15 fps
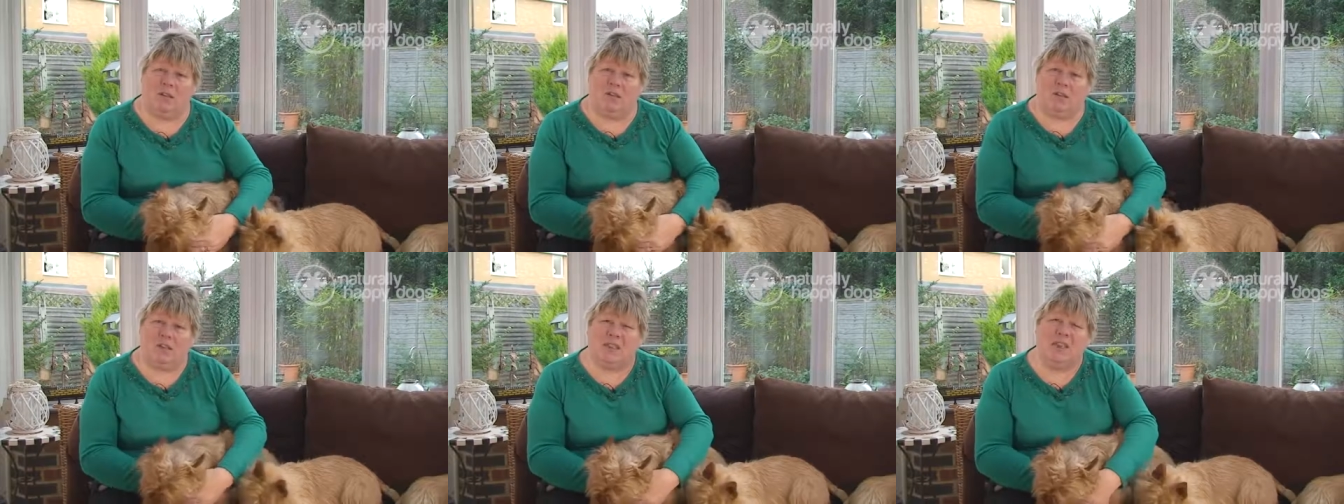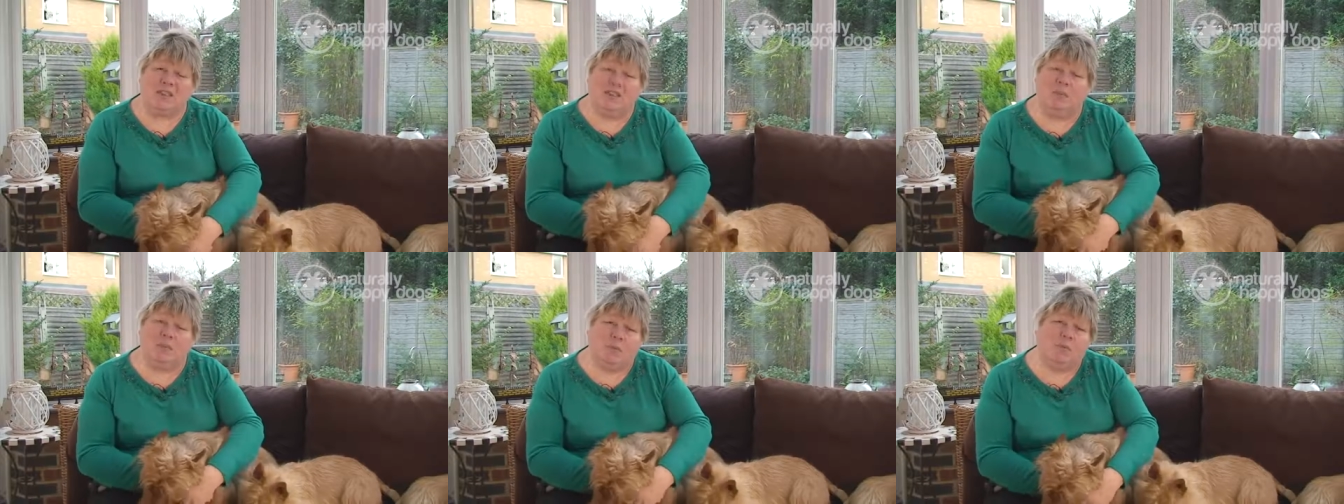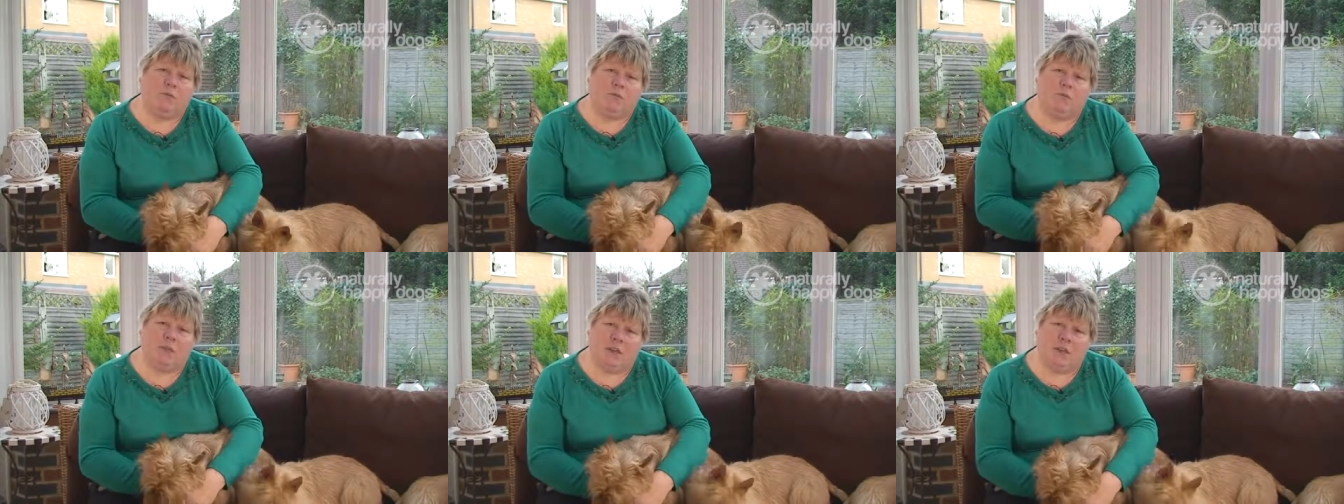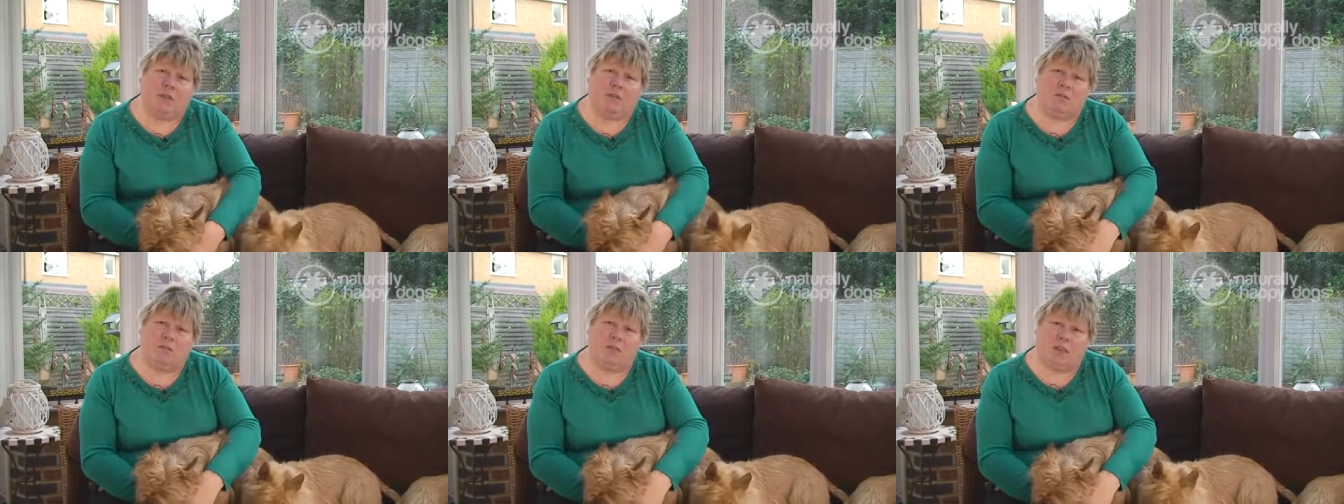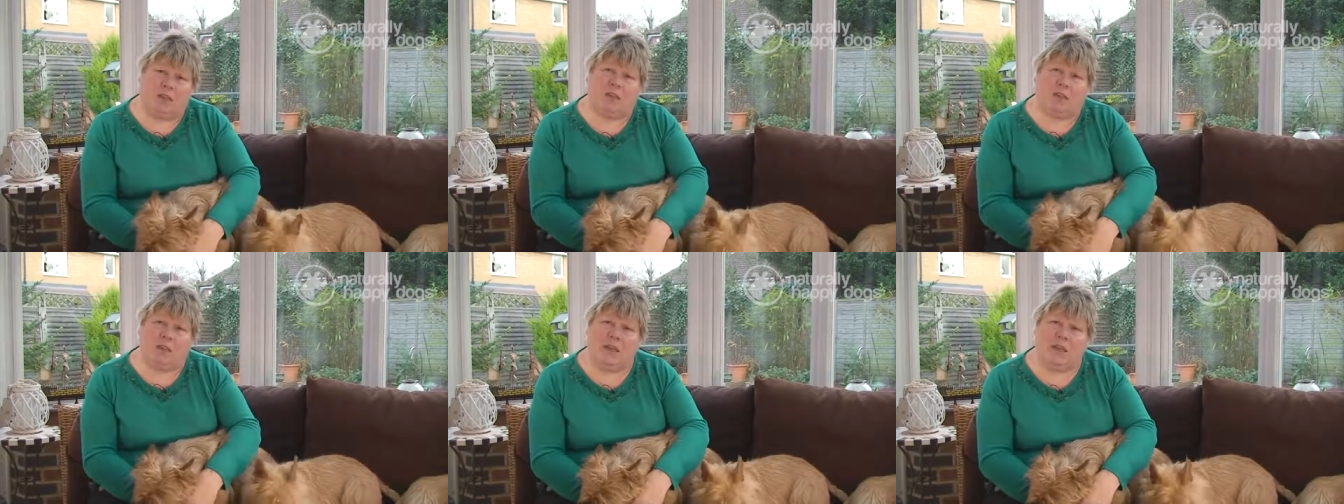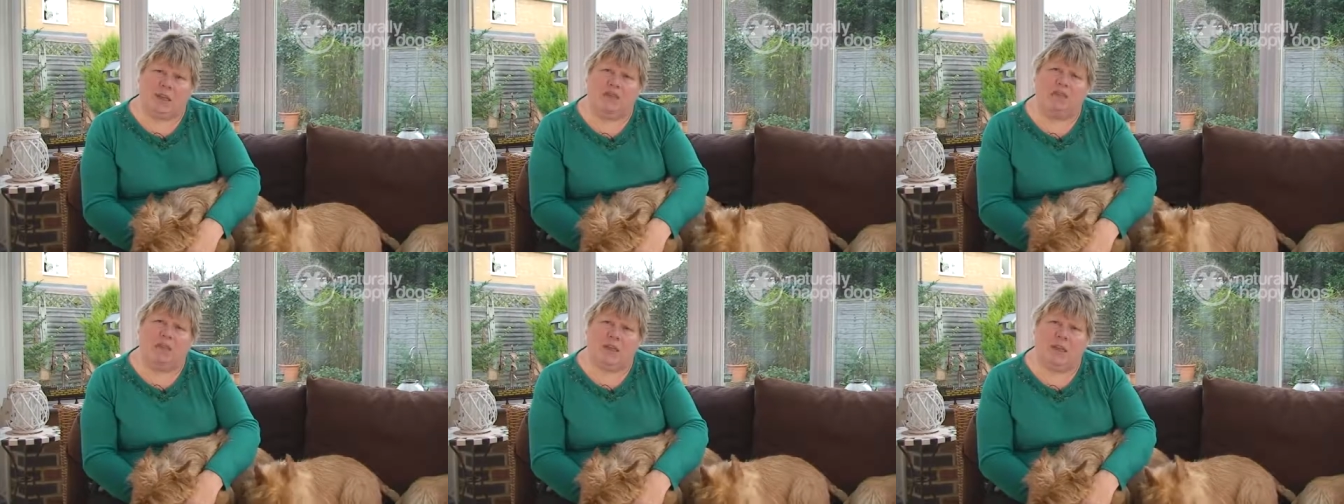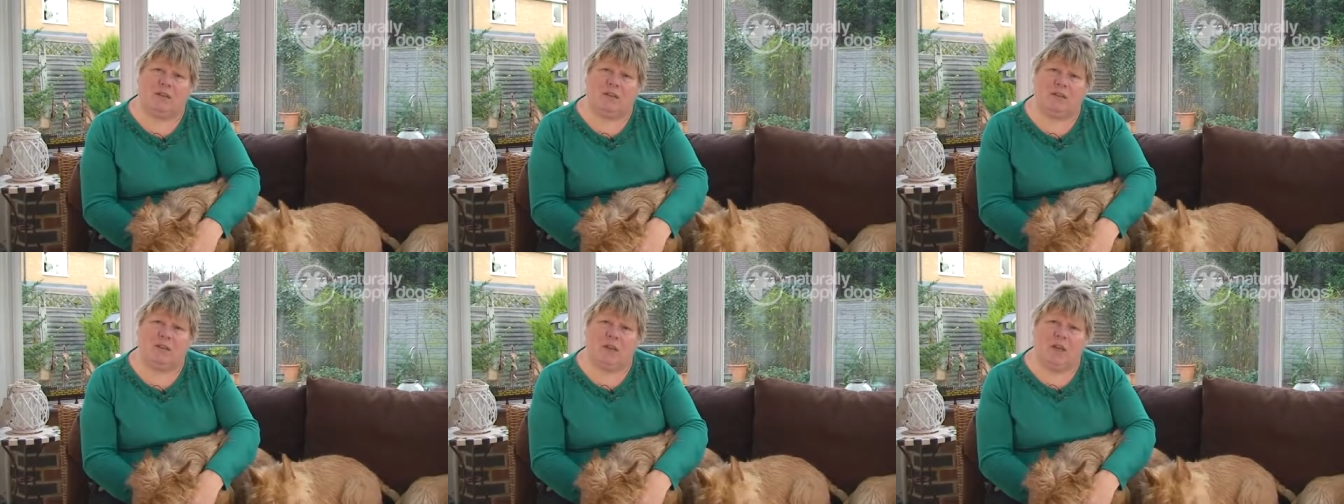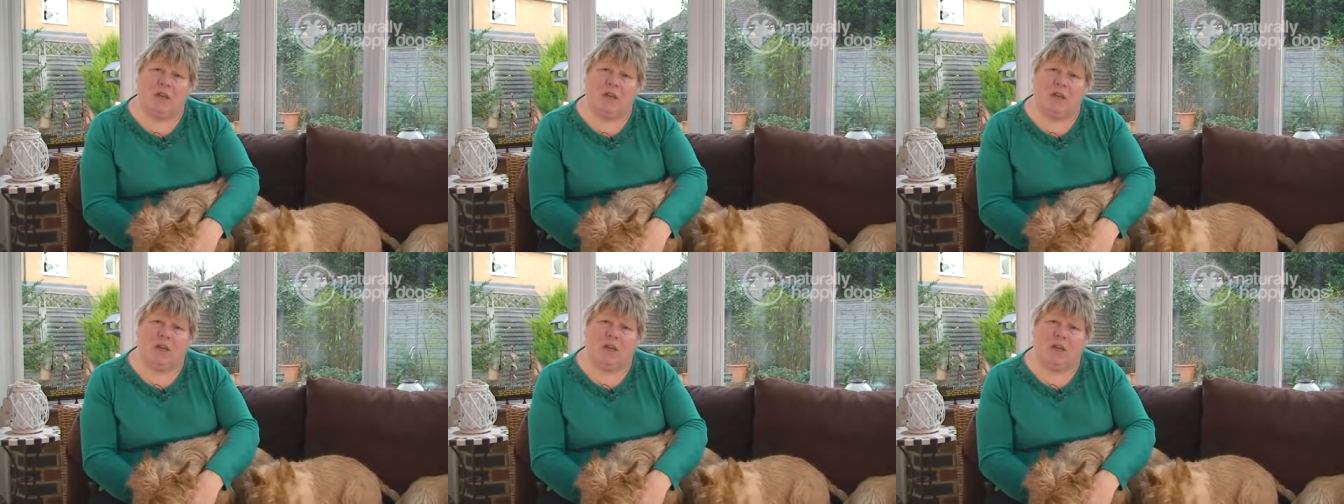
because that's important for any dog, to keep their nails down,